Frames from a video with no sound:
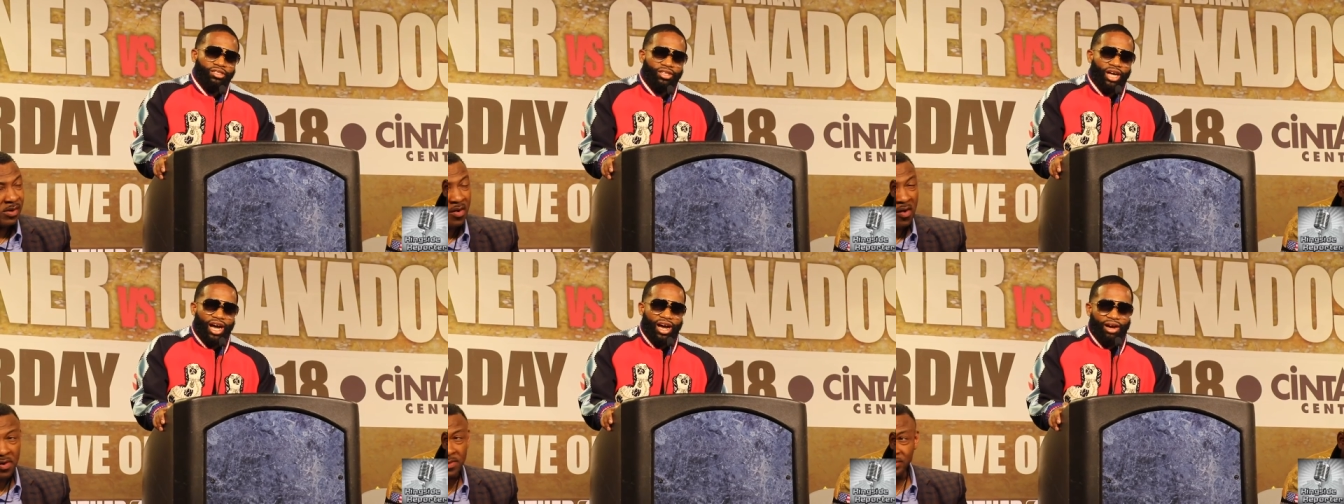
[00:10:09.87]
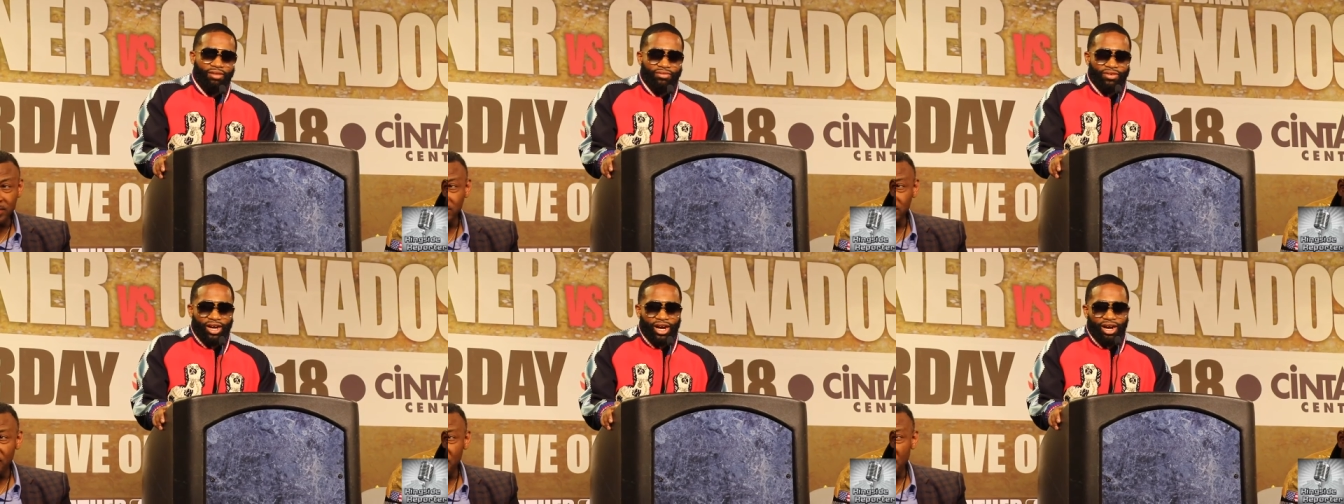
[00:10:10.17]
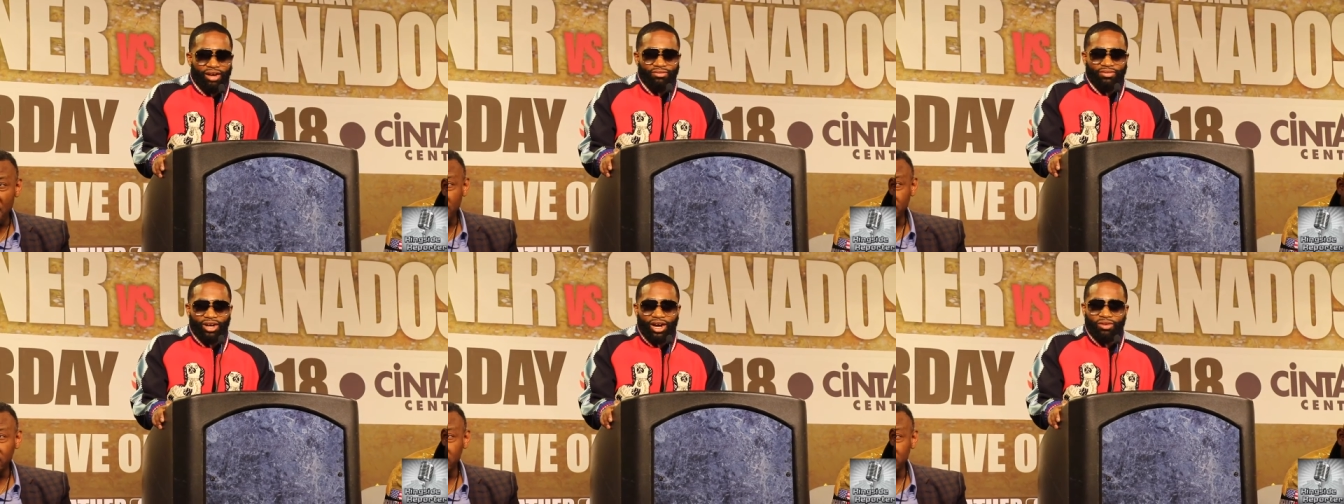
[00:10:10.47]
I, I,
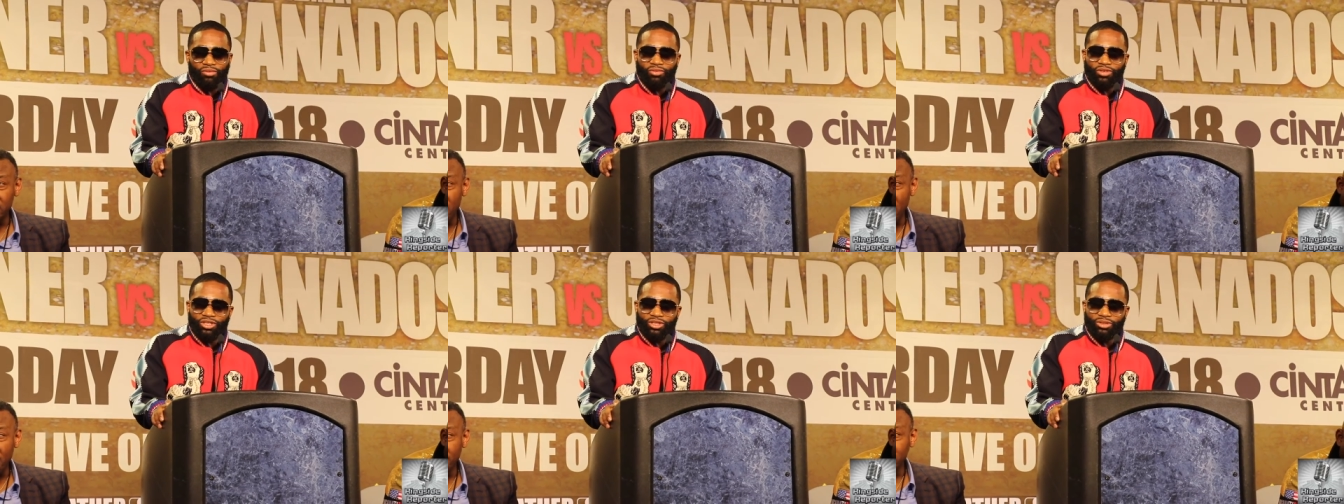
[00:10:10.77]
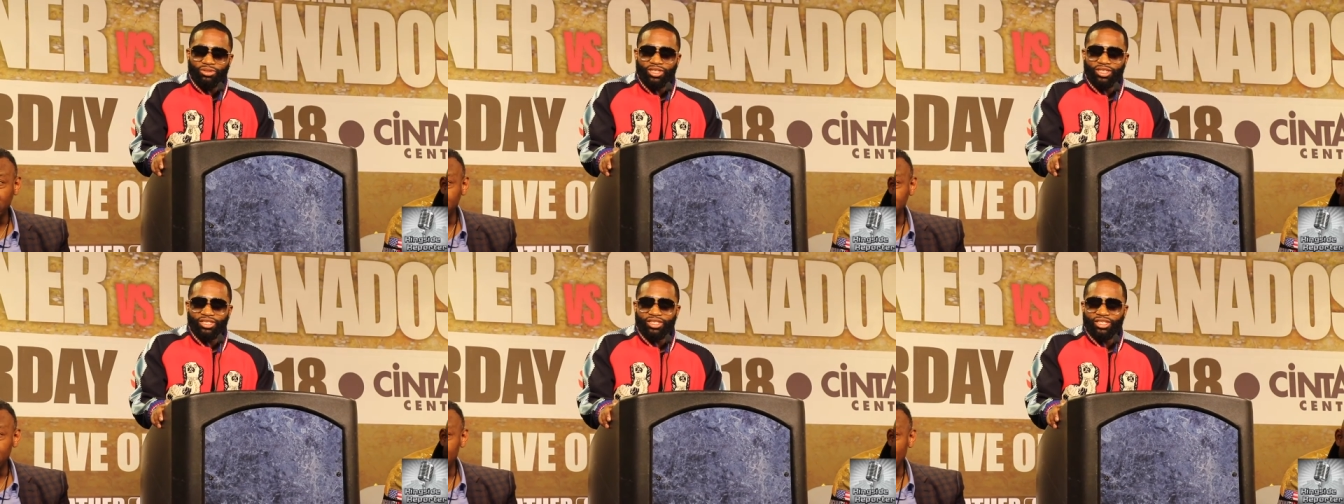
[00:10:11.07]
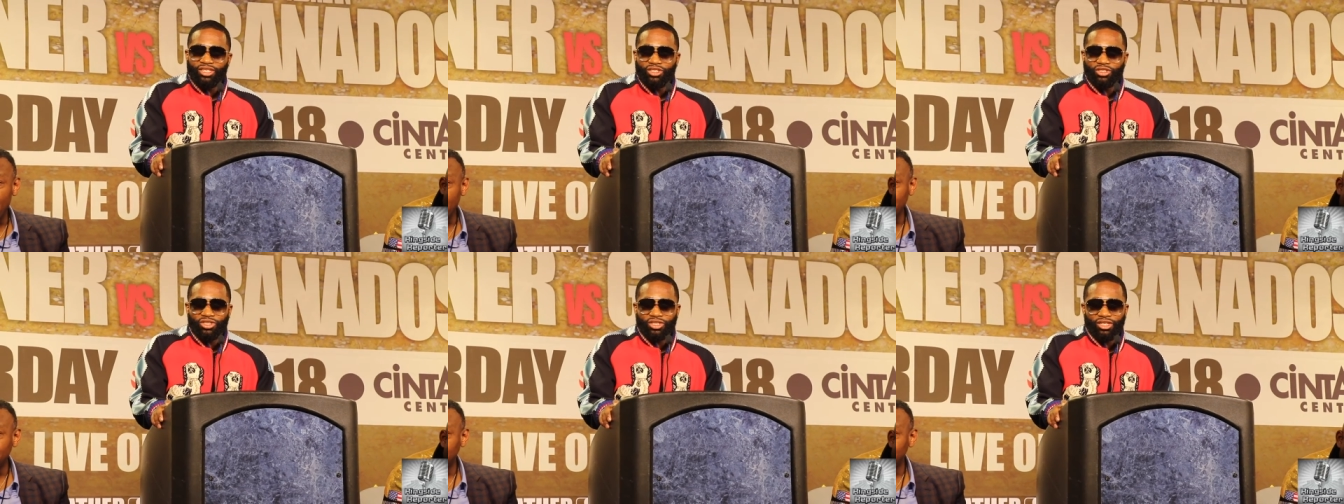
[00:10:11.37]
I went through this
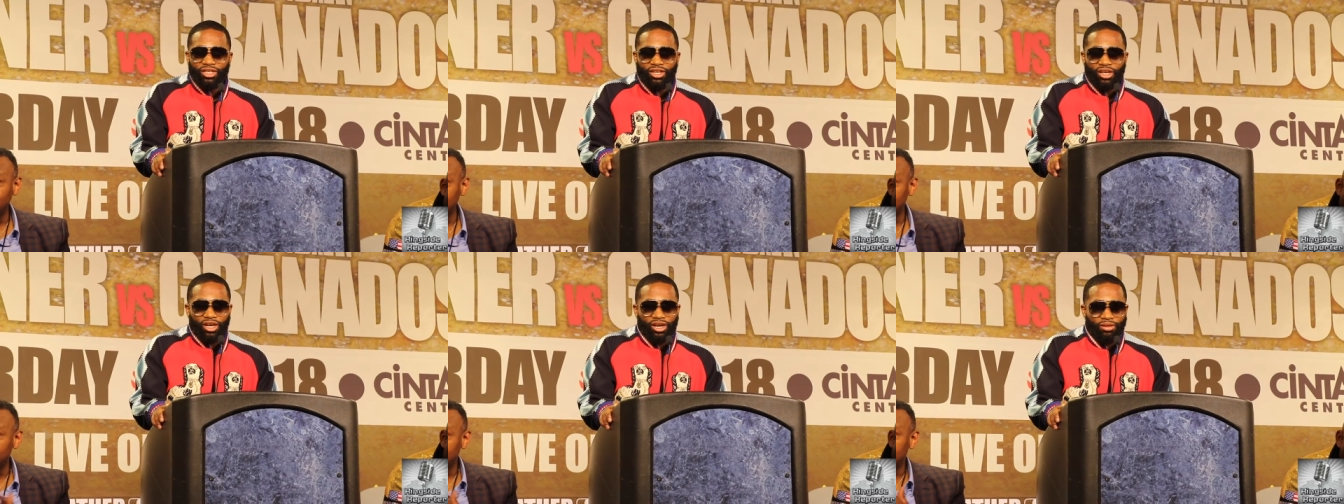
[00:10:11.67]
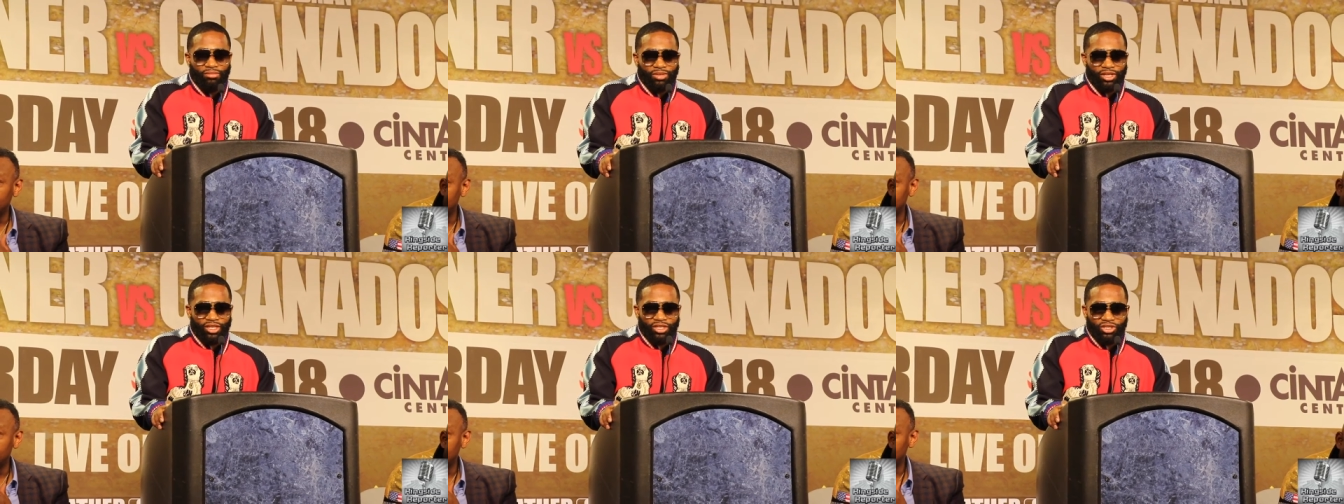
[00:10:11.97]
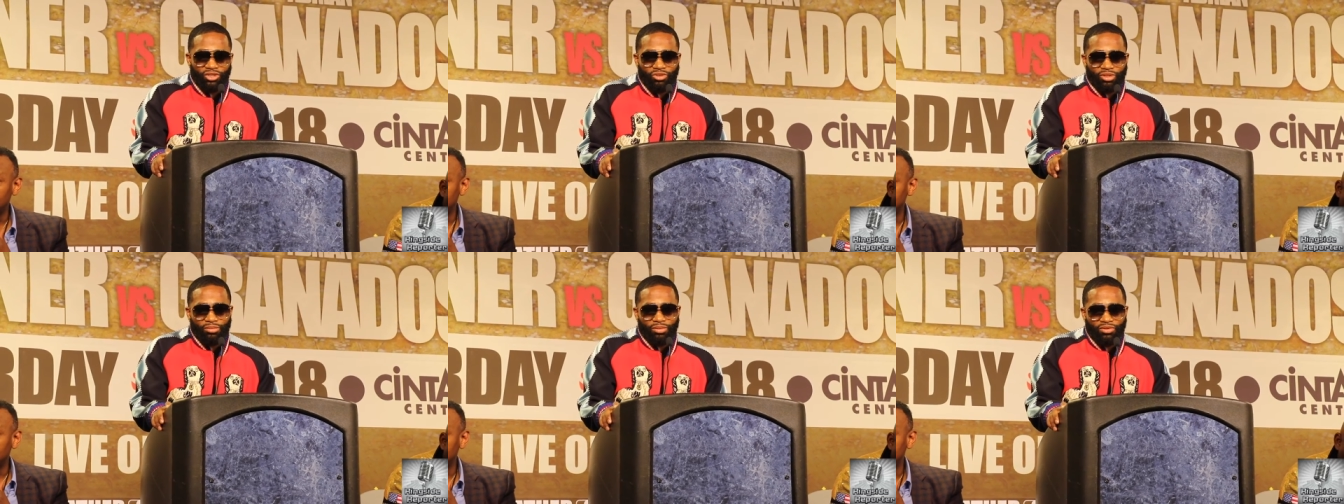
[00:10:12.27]
injury, um,
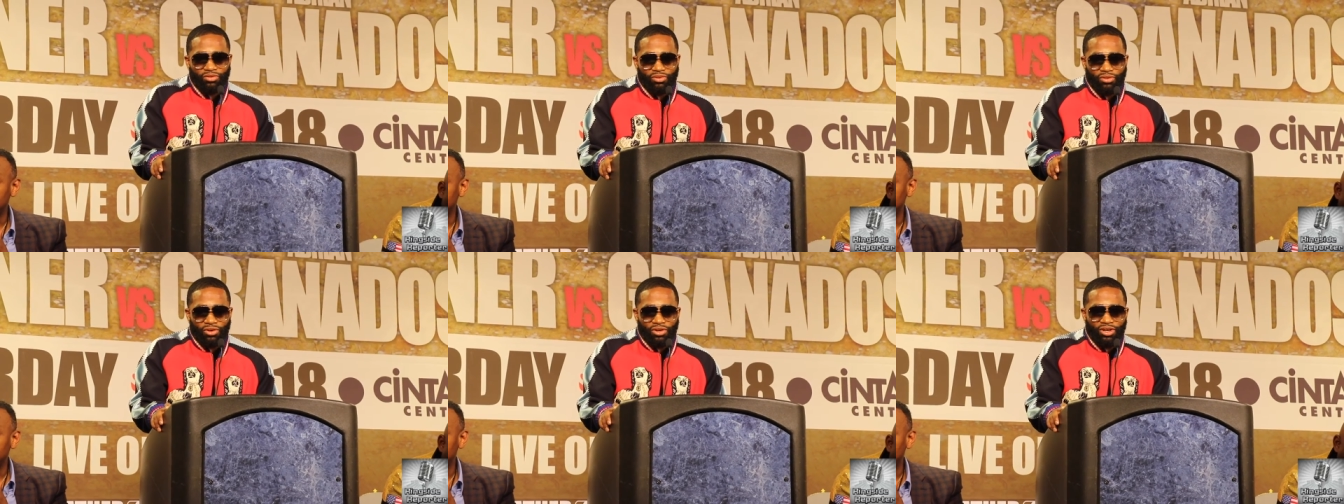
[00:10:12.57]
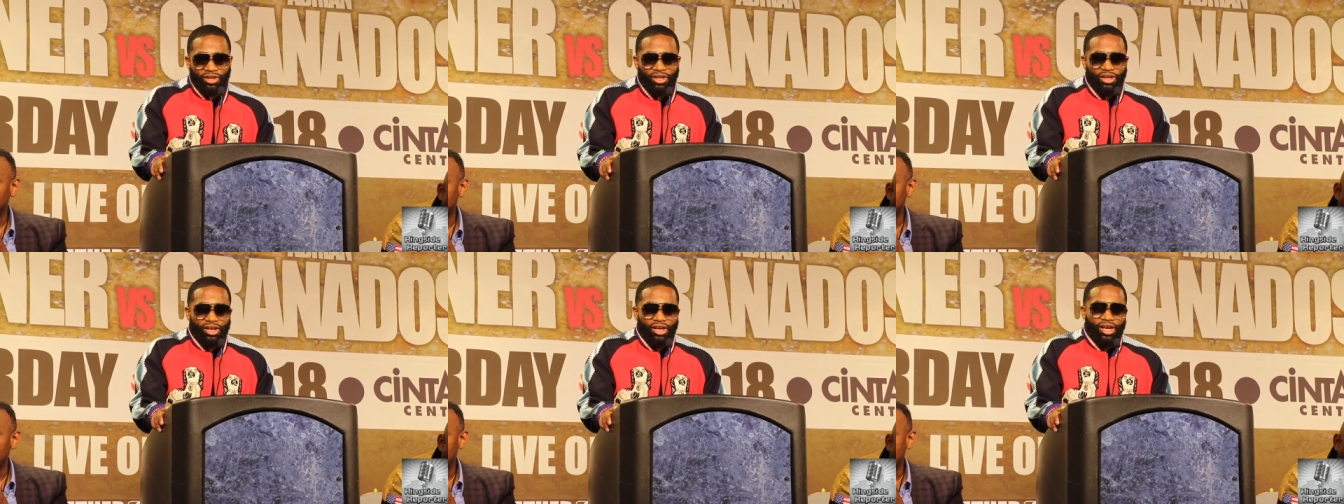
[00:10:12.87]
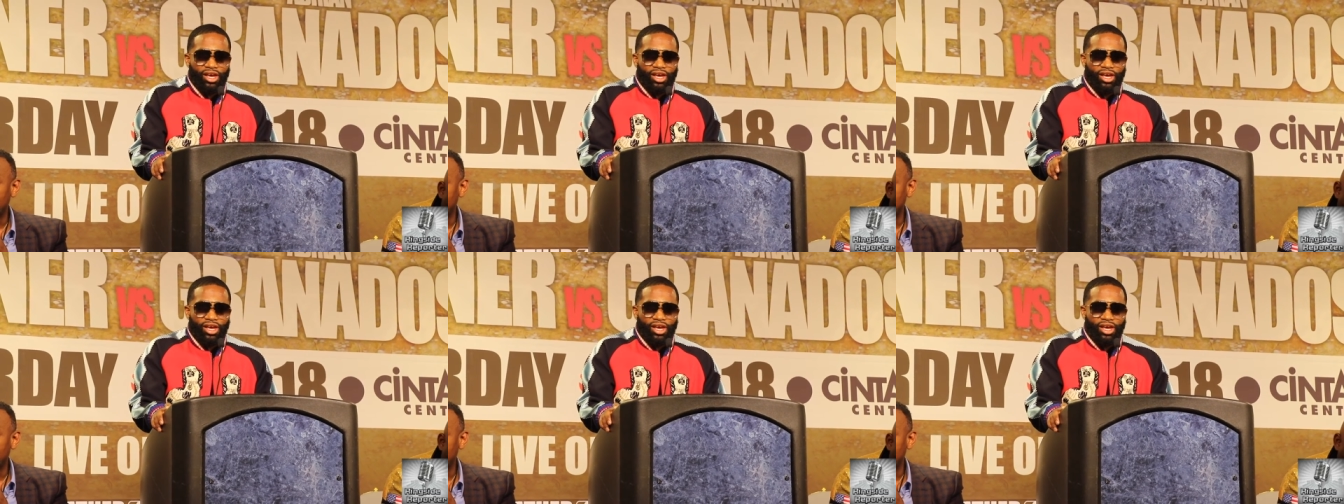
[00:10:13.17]
injury before,